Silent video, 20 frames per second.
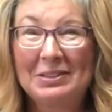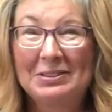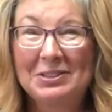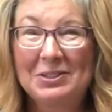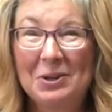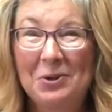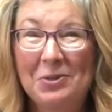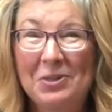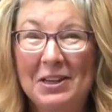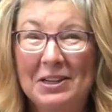
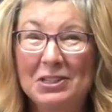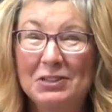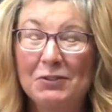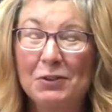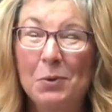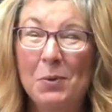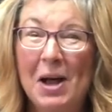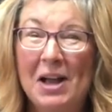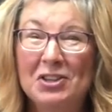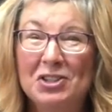So thanks
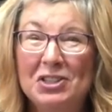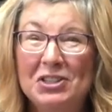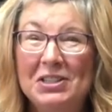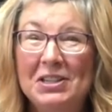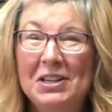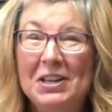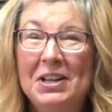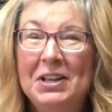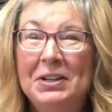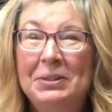for watching.
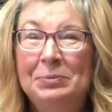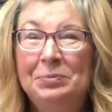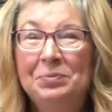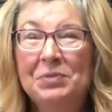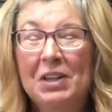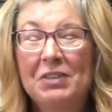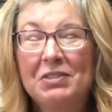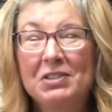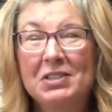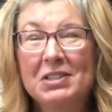
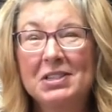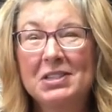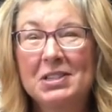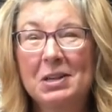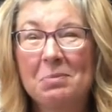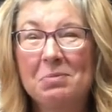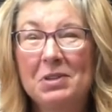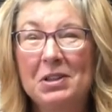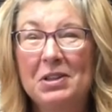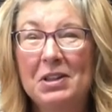If this is
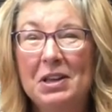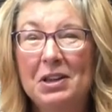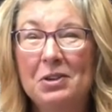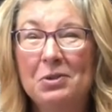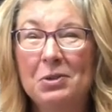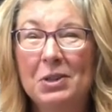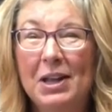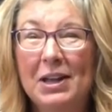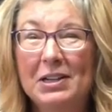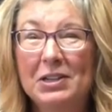something that
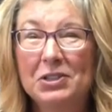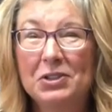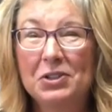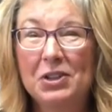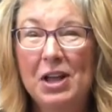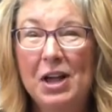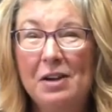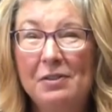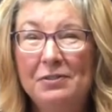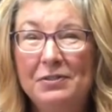you liked or
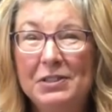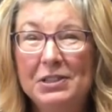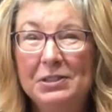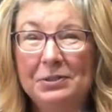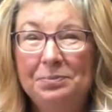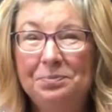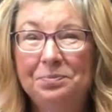loved,